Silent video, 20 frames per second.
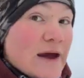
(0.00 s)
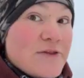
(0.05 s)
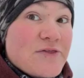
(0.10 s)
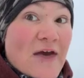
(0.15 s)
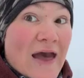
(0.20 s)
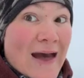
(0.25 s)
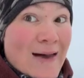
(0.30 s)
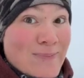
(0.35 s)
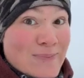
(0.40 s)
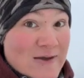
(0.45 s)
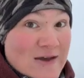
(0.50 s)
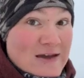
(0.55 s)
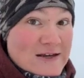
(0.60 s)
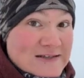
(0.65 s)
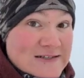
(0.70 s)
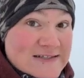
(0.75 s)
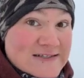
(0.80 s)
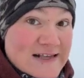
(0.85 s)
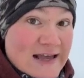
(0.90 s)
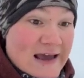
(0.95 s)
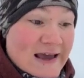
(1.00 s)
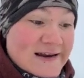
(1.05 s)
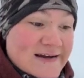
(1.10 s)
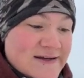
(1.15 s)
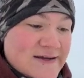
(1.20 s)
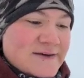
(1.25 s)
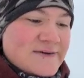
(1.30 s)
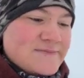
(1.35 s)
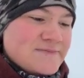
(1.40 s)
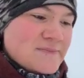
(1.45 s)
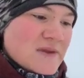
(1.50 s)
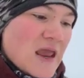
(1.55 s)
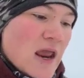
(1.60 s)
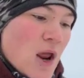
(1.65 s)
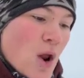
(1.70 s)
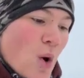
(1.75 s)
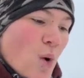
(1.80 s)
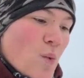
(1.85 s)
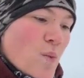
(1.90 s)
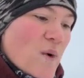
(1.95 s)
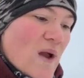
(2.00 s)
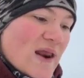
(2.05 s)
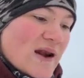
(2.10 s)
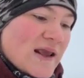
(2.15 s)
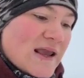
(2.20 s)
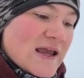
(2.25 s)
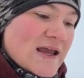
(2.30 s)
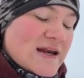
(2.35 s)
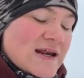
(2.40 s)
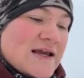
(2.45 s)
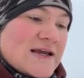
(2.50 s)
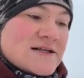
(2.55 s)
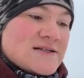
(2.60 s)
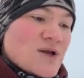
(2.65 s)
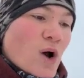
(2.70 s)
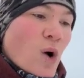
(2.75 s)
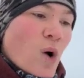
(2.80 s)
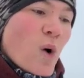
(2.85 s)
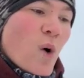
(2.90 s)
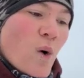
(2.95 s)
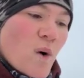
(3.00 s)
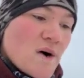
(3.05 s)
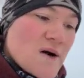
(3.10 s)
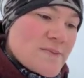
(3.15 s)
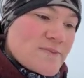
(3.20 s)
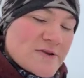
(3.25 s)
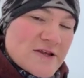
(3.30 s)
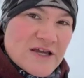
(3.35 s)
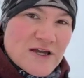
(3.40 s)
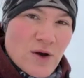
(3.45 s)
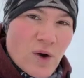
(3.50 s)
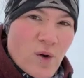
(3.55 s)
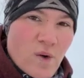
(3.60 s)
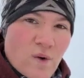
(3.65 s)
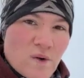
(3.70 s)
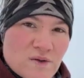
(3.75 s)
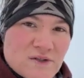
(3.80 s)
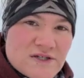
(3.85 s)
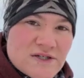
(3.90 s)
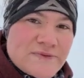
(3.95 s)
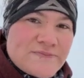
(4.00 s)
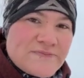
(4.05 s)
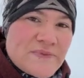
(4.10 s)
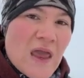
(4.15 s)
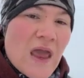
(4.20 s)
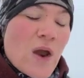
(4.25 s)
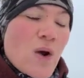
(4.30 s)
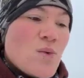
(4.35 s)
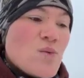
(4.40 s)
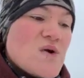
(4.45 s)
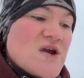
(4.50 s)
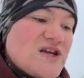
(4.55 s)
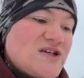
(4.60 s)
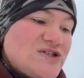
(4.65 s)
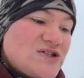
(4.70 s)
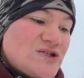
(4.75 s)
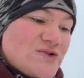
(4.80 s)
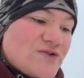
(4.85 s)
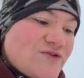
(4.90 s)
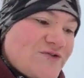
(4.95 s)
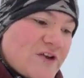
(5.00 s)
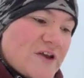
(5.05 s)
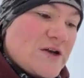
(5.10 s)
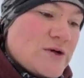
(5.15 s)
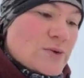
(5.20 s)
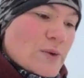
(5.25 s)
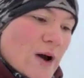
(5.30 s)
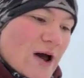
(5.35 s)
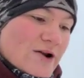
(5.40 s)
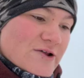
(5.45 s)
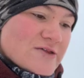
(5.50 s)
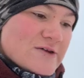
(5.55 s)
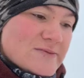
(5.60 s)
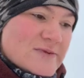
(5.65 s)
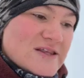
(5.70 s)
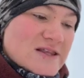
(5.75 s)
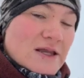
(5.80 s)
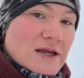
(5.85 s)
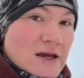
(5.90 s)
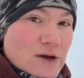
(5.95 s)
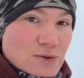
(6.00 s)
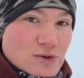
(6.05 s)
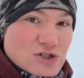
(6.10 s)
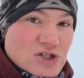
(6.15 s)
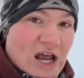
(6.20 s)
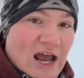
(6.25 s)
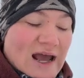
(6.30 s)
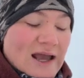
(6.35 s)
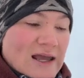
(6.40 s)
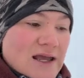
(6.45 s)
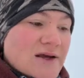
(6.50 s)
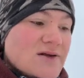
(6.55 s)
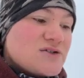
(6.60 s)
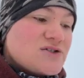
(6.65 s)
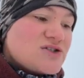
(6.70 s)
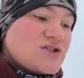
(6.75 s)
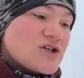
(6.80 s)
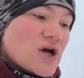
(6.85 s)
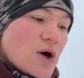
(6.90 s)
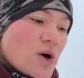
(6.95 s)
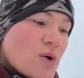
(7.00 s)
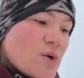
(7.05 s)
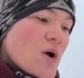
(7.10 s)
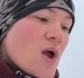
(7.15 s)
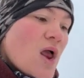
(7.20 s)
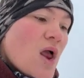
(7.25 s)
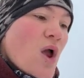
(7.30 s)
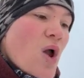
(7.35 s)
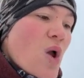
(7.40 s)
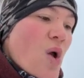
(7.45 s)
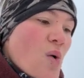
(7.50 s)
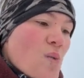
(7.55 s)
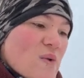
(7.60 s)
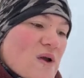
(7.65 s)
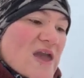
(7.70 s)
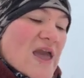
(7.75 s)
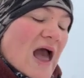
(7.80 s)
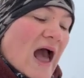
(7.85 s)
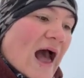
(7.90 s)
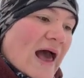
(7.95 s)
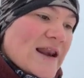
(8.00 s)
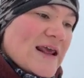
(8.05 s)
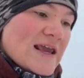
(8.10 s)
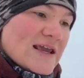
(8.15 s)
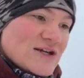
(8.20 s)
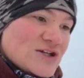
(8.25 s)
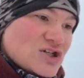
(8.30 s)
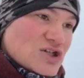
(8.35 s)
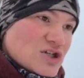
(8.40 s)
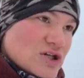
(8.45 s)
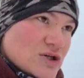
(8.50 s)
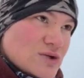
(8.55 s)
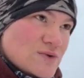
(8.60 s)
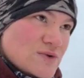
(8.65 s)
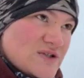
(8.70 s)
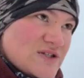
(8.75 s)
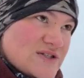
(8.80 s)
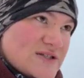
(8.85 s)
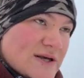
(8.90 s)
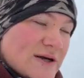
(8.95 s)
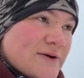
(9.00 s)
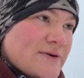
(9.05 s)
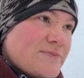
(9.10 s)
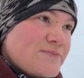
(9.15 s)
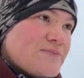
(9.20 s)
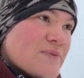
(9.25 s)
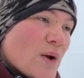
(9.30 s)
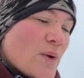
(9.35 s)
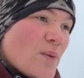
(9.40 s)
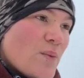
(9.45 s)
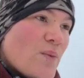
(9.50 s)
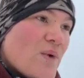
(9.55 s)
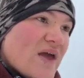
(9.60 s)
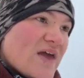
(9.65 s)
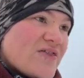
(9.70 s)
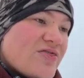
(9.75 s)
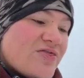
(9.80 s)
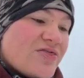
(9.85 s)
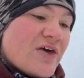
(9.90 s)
that being said, when it is horribly cold, we do feed and water them in the goat shack. So we had issues with,